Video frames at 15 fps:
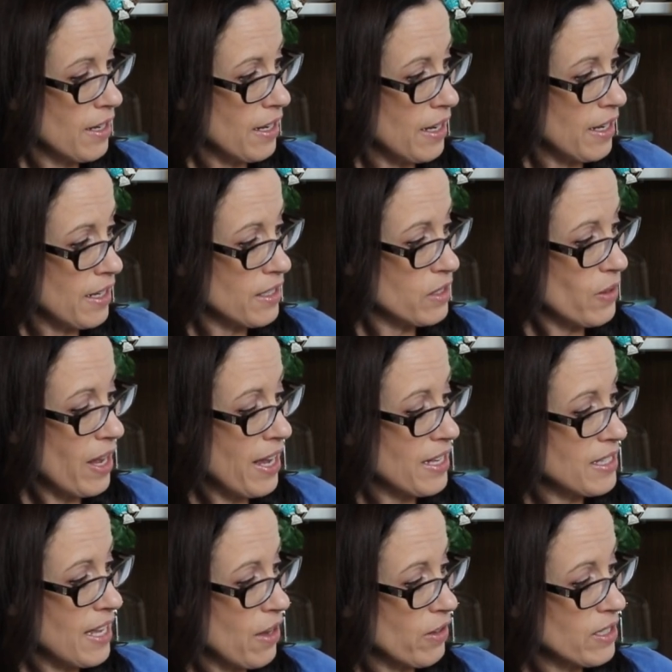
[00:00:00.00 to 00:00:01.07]
Uh, so it
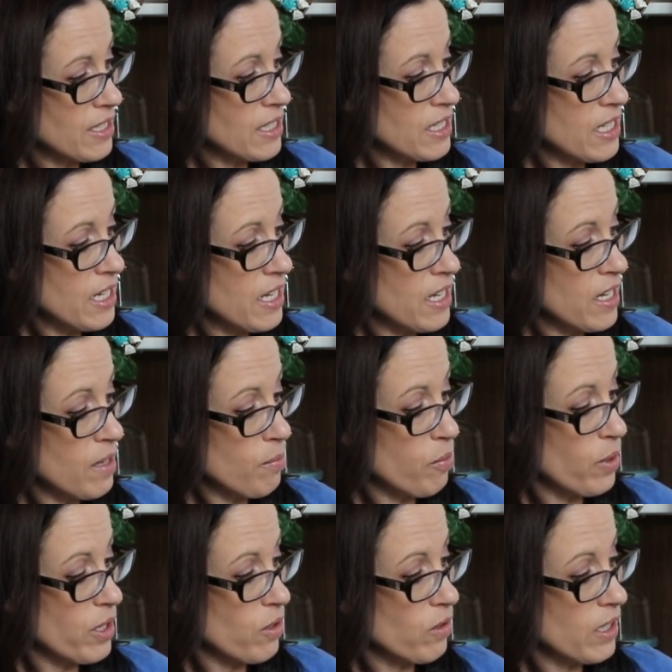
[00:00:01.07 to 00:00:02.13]
has how to steep,
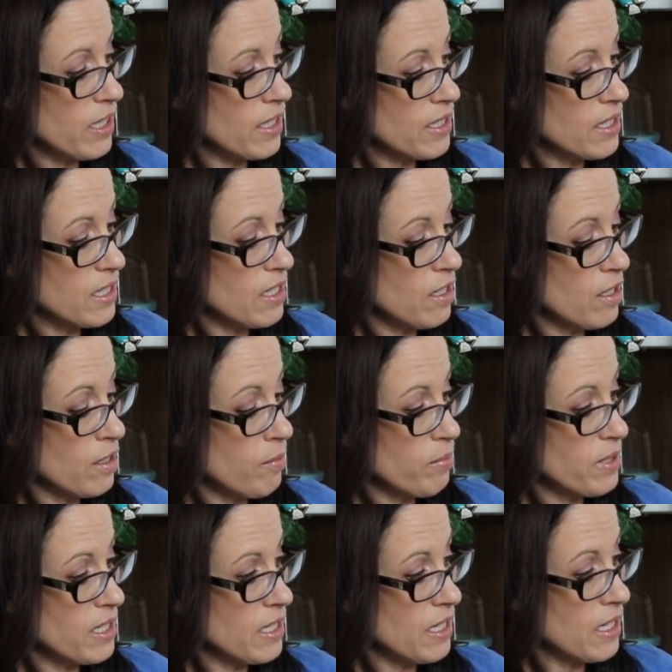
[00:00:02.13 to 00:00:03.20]
what you need to steep
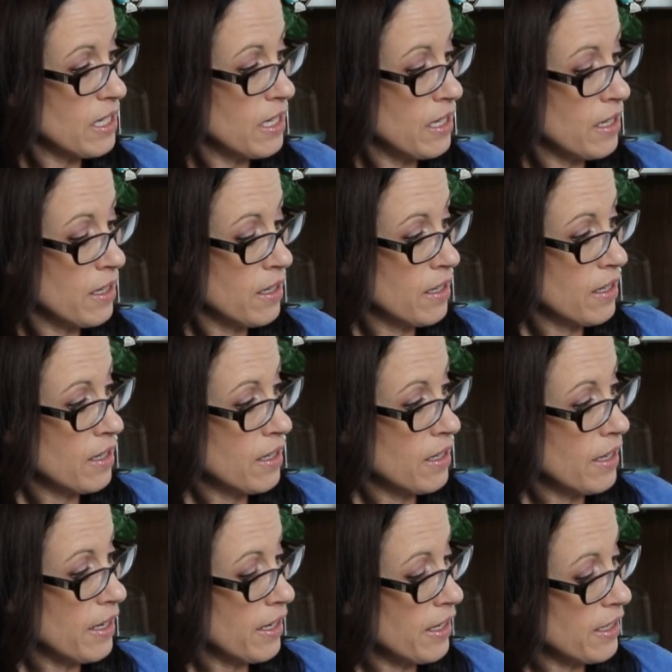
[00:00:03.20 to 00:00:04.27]
tea,
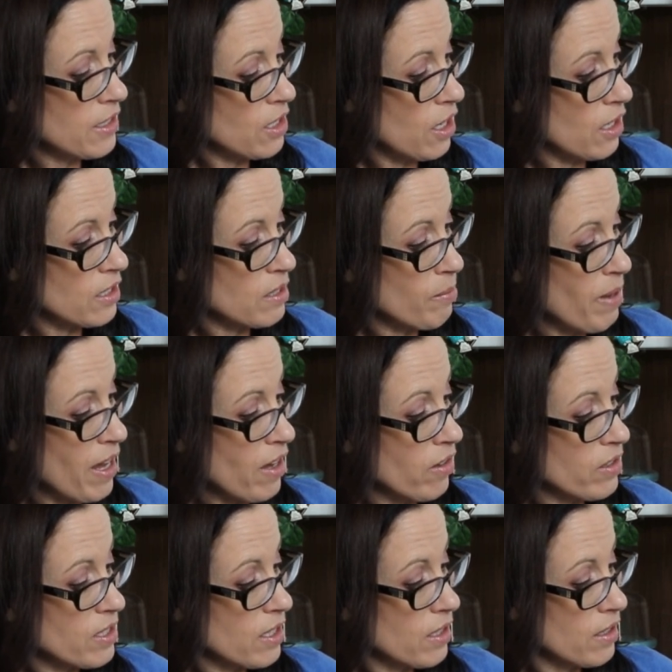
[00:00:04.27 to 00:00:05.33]
and it talks
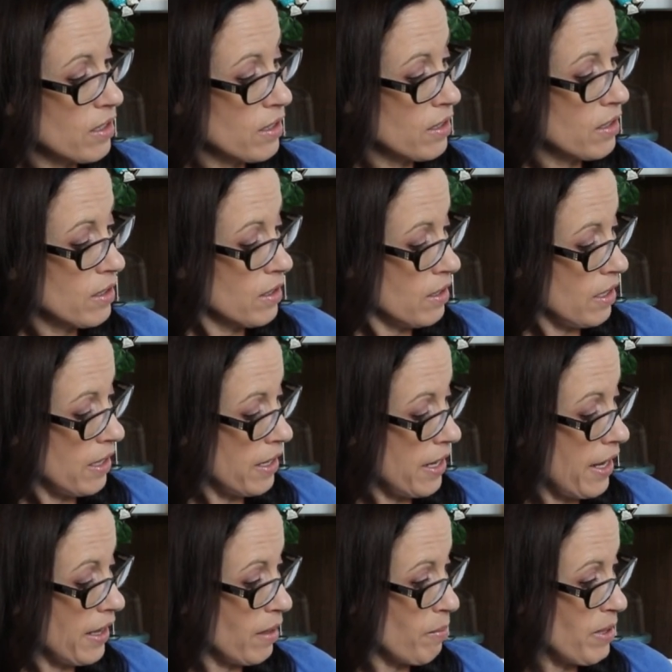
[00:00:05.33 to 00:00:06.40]
about
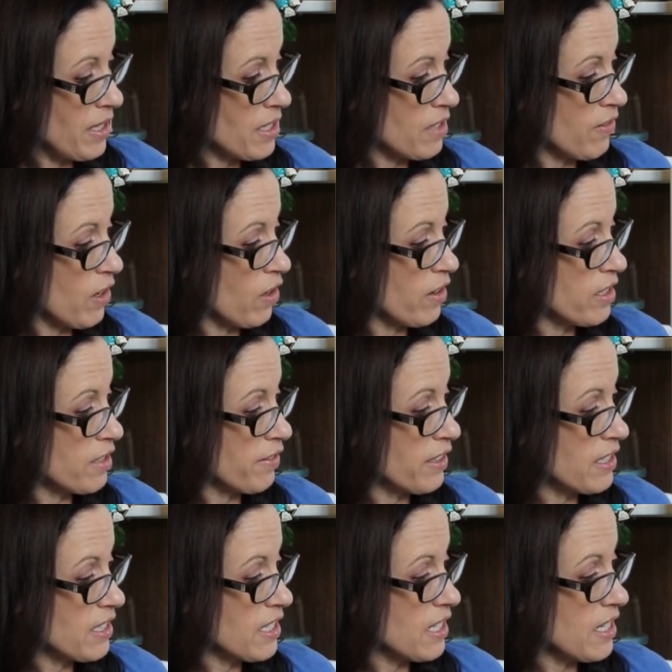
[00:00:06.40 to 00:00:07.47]
elements of all the
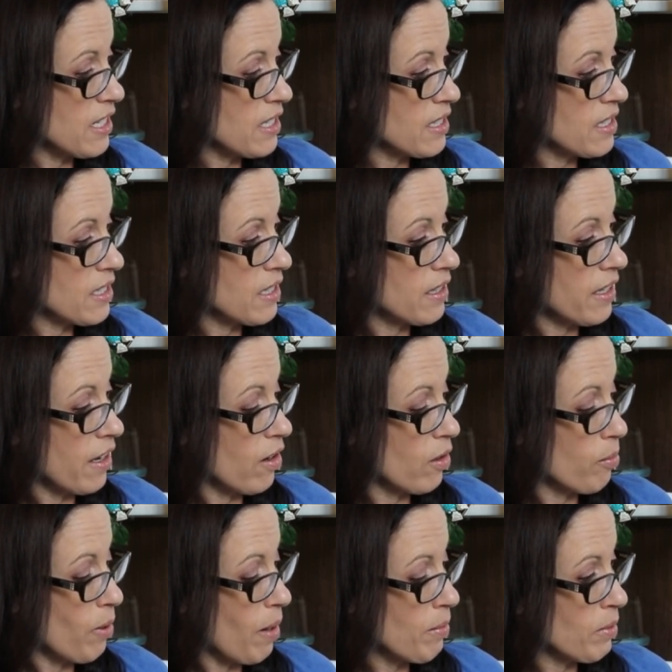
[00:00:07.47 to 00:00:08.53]
different teas that
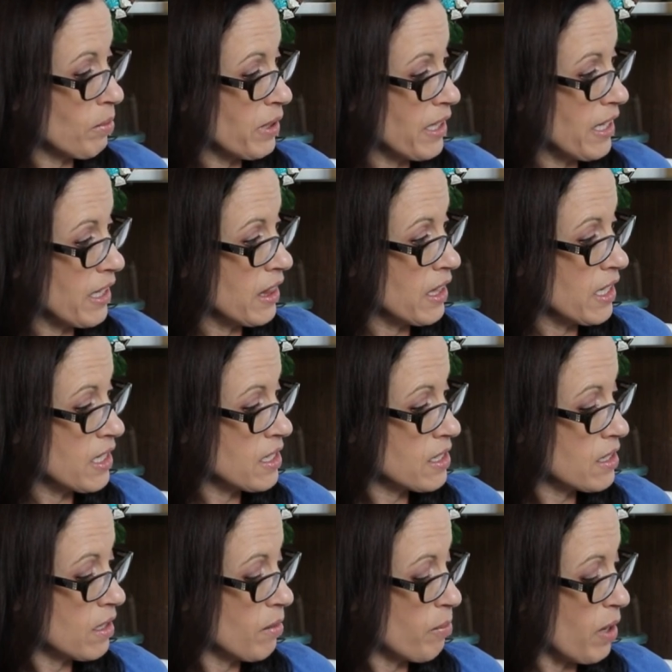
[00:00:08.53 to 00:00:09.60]
are probably in
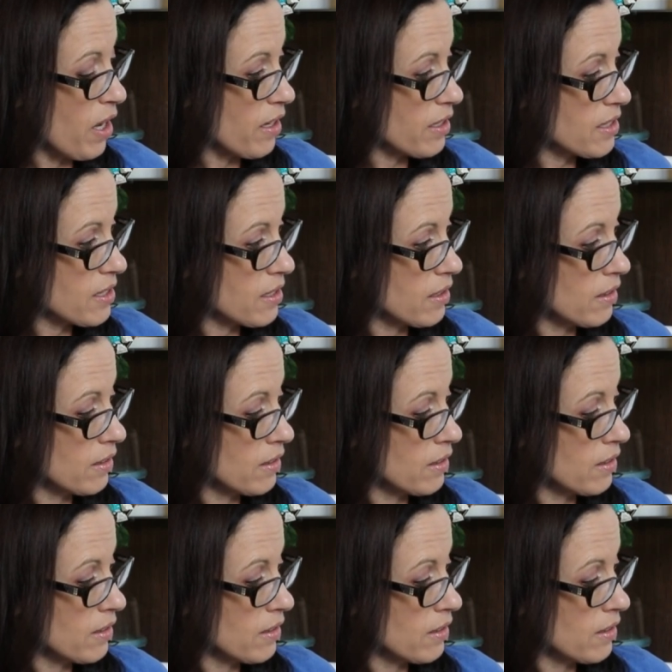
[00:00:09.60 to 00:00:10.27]
this box.